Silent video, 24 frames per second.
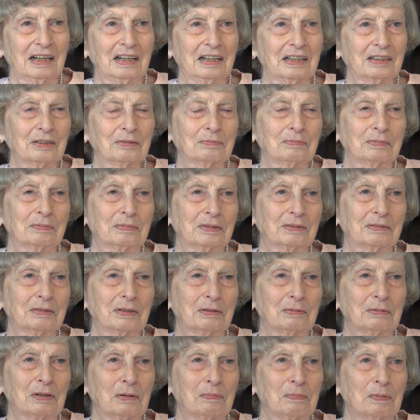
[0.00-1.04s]
had a,
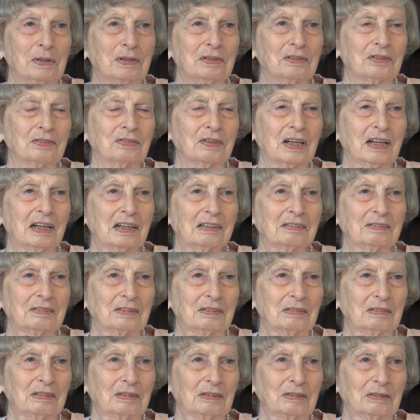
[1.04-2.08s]
a piece of that
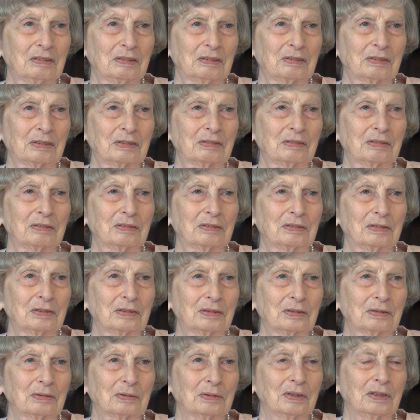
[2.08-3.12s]

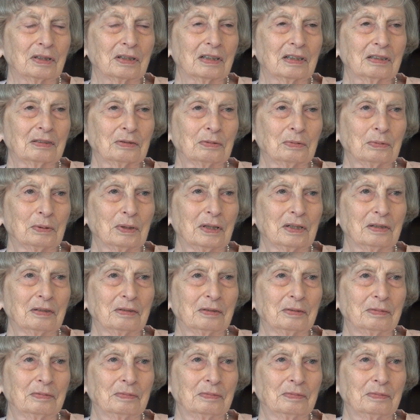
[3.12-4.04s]
going on as well.